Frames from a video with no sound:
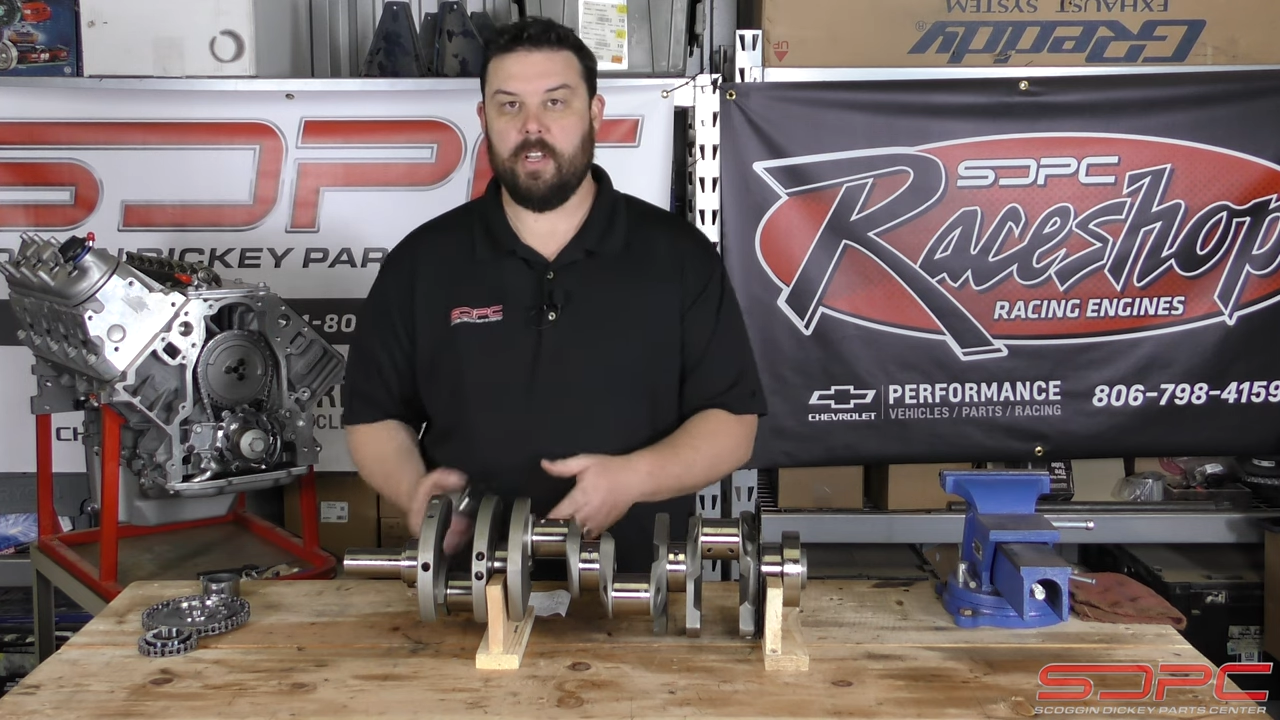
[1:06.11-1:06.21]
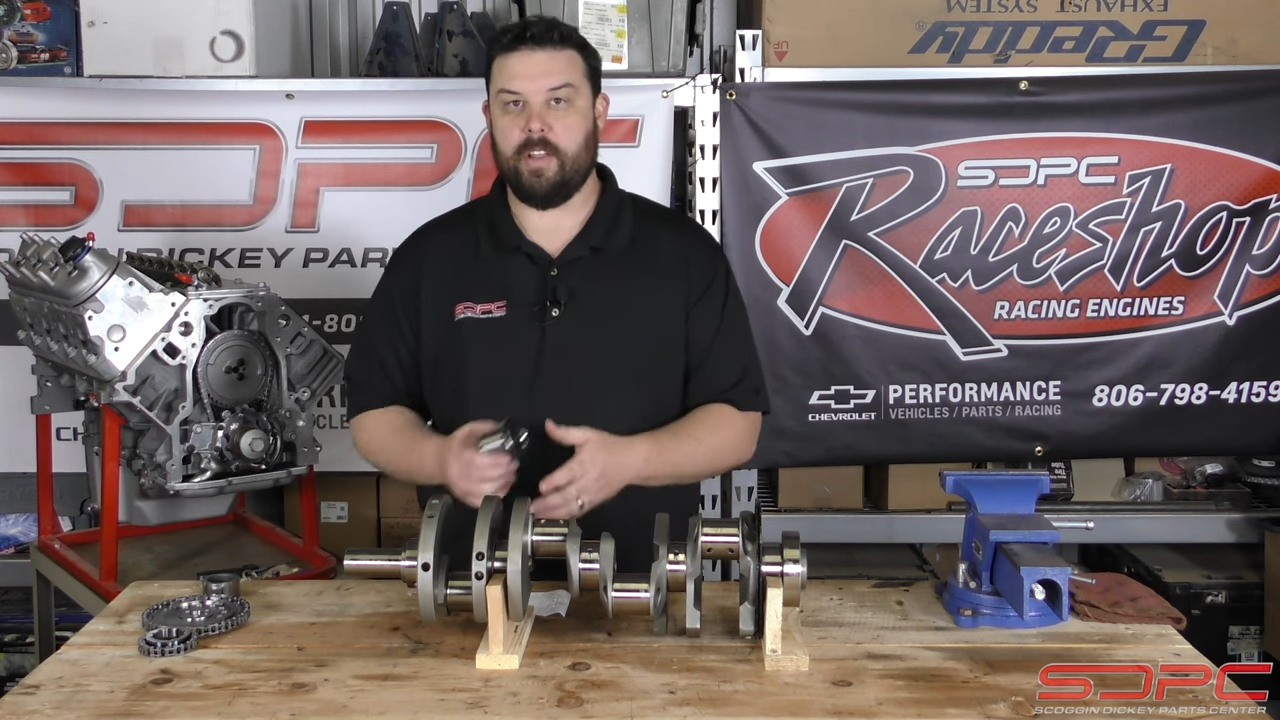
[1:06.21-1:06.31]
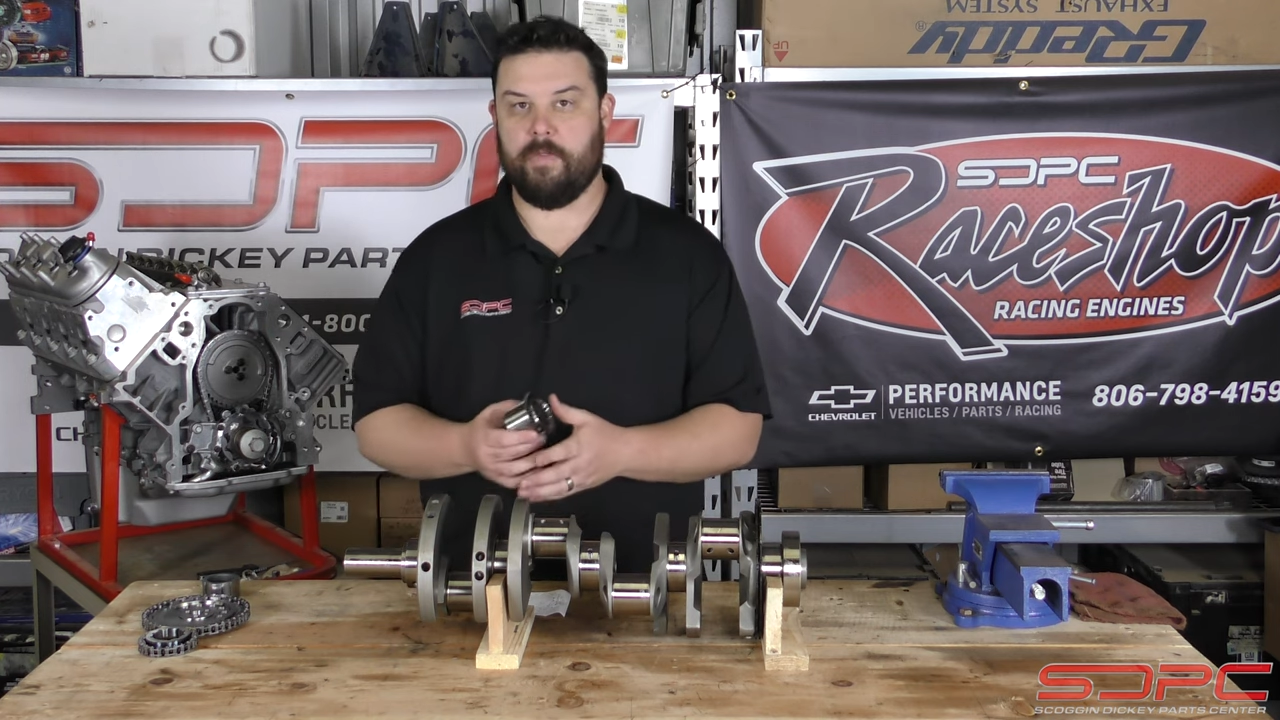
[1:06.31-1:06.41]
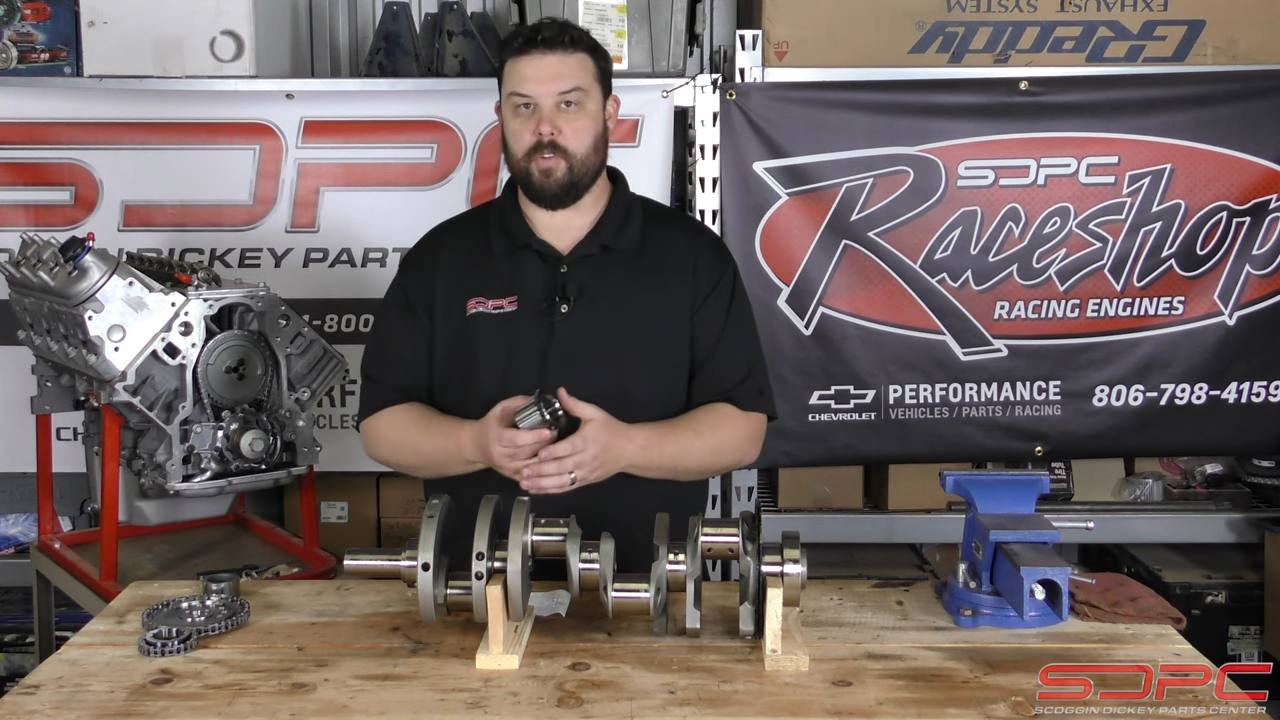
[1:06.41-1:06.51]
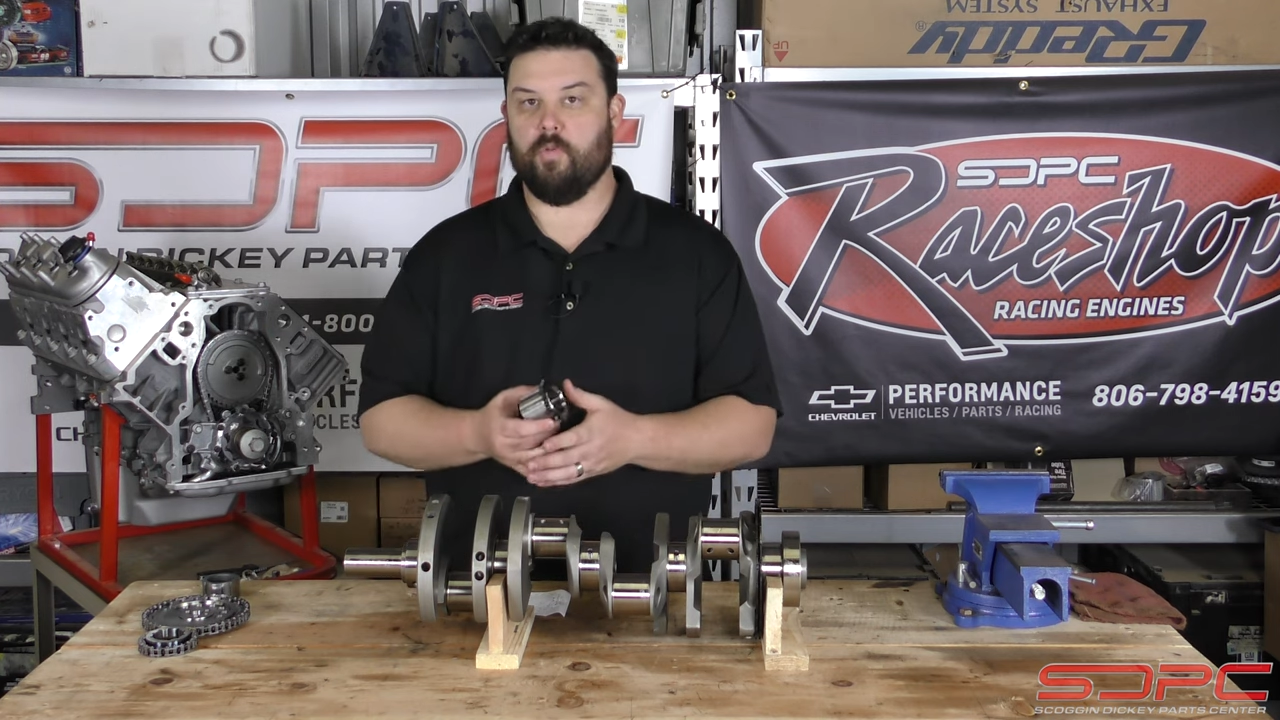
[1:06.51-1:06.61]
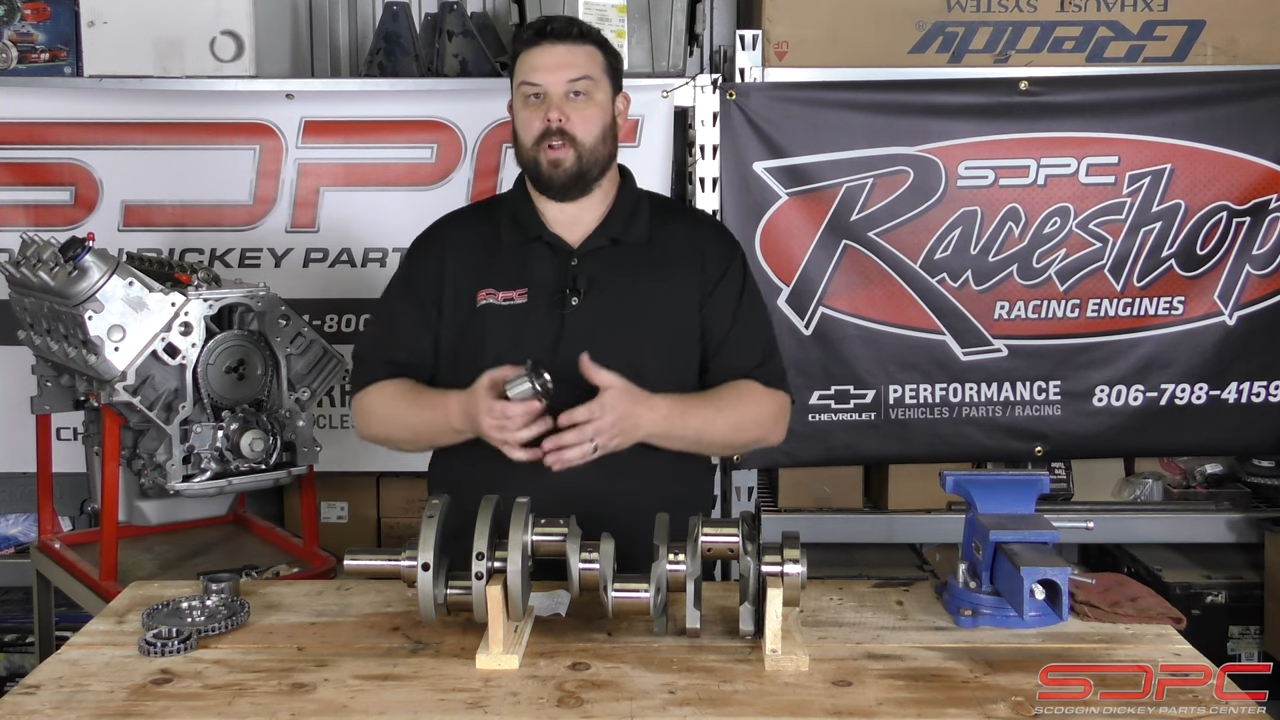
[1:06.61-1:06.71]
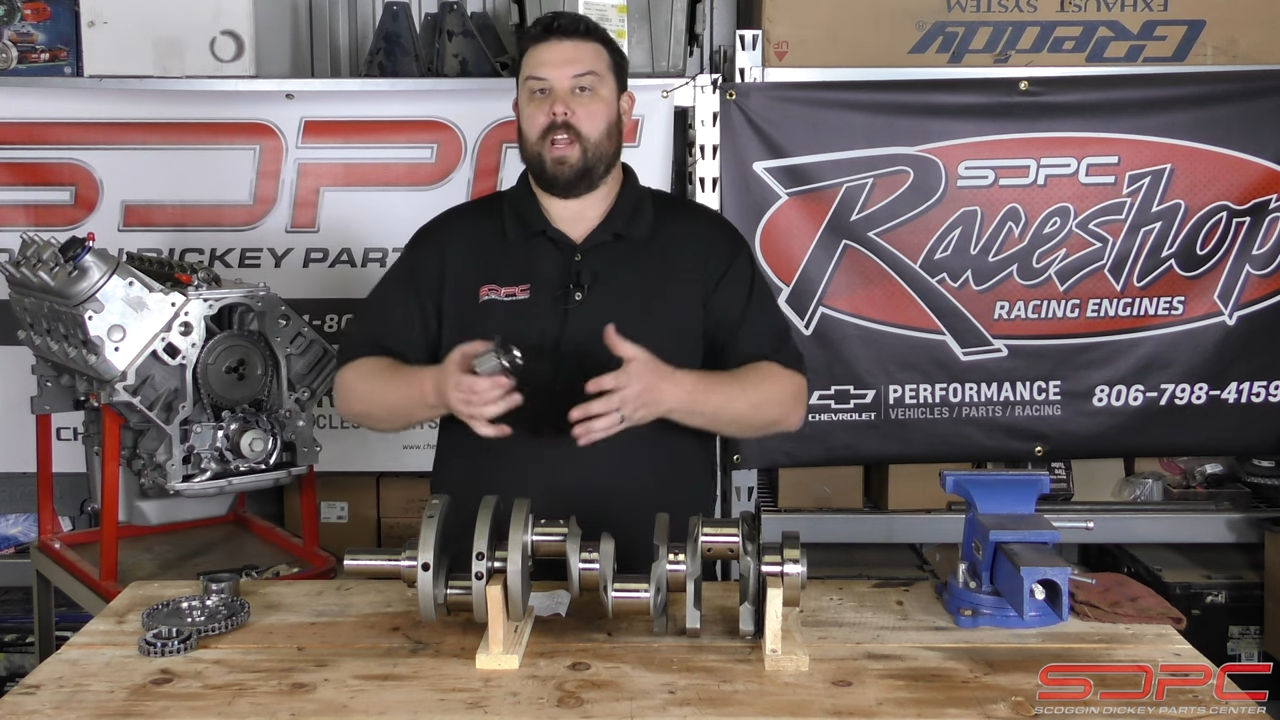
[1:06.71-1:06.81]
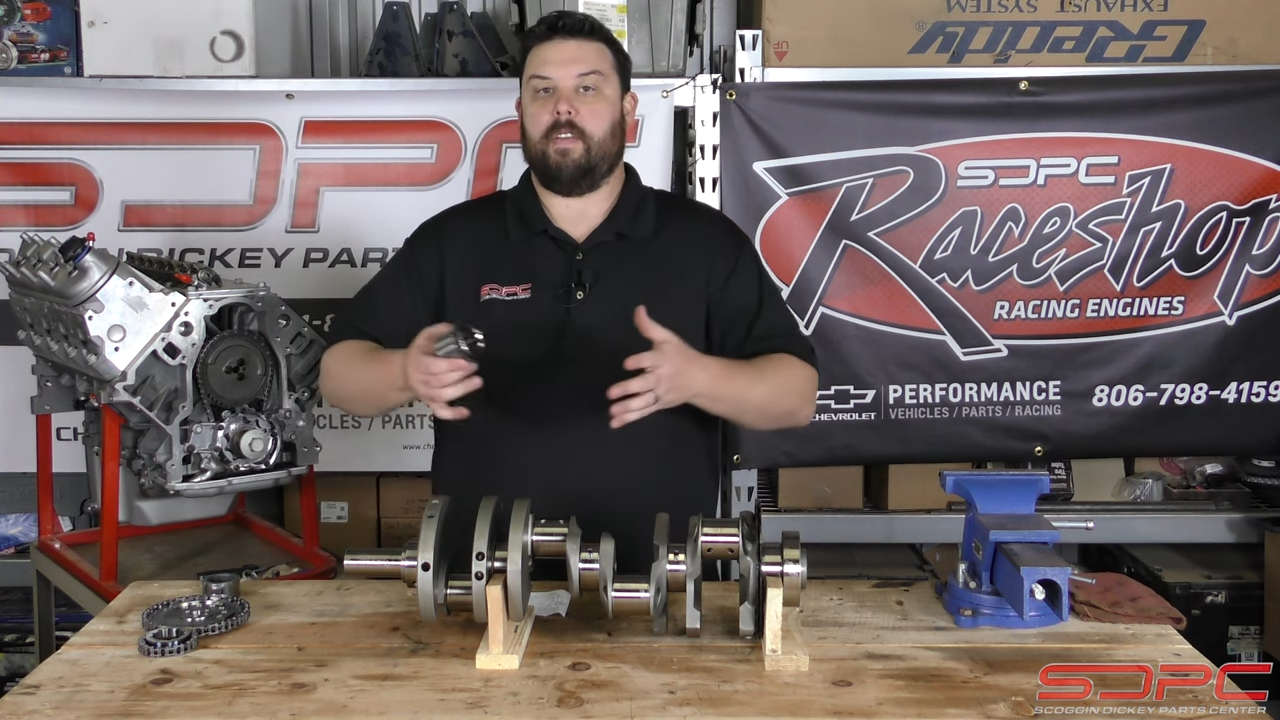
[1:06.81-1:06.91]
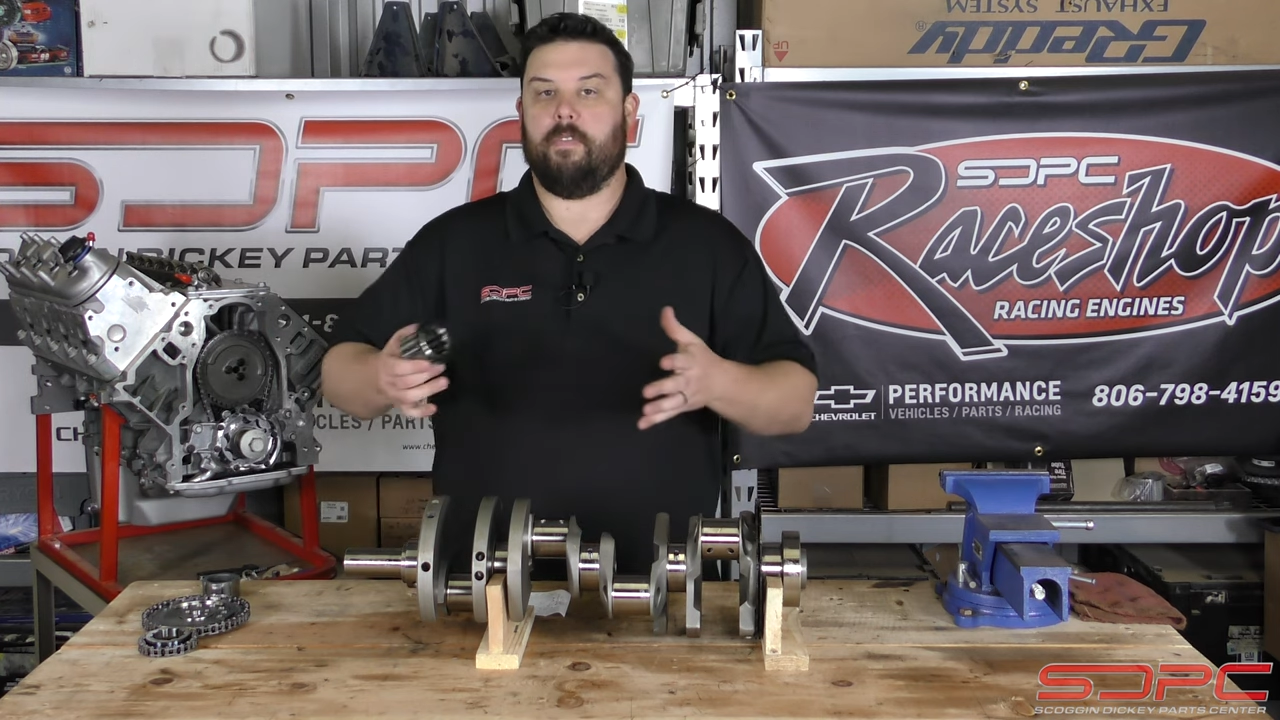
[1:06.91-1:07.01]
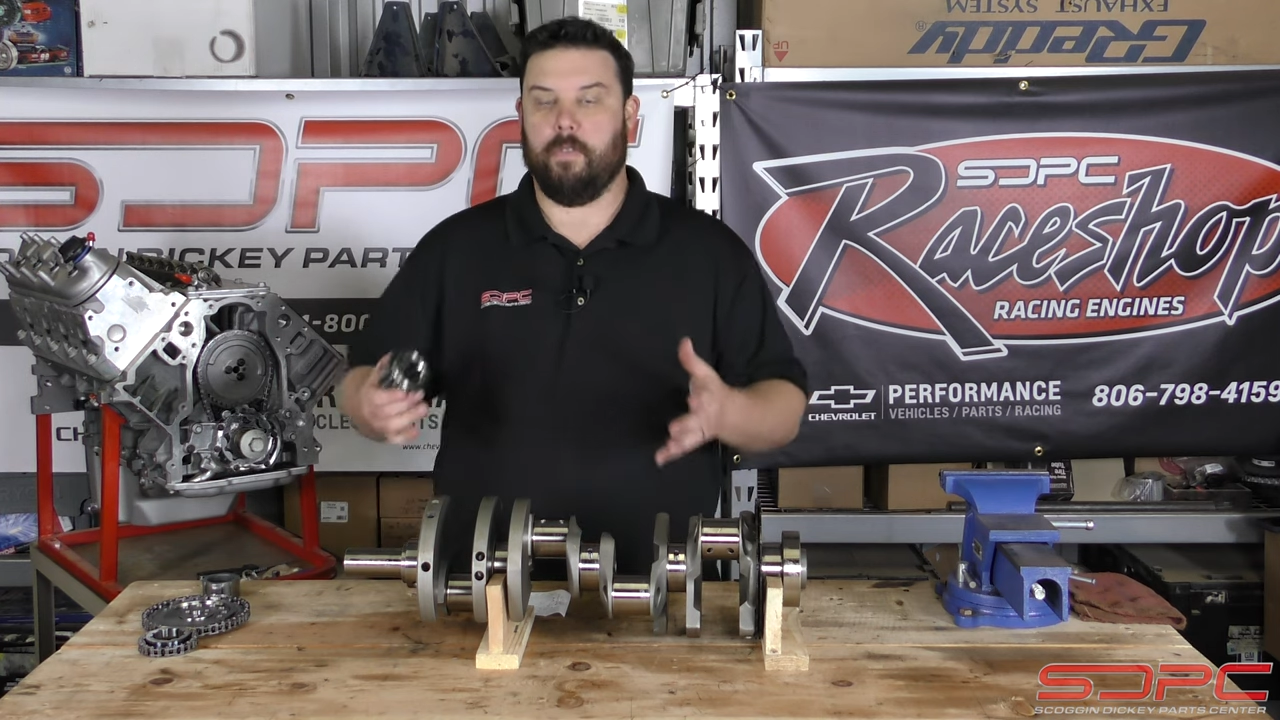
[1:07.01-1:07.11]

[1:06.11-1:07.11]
If you run a